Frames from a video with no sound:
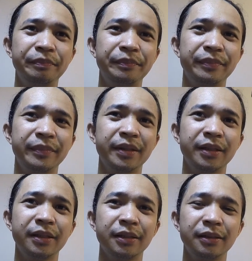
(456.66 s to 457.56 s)

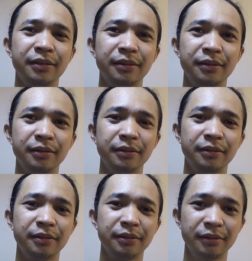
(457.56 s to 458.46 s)

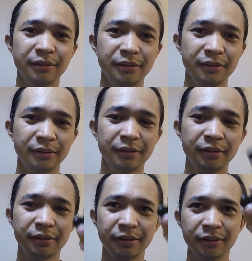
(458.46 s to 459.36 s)

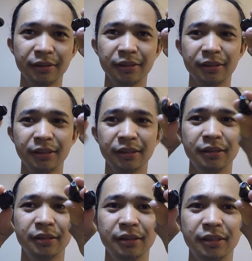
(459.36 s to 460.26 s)

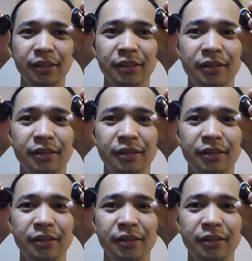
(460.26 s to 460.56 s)
Nobody speaks.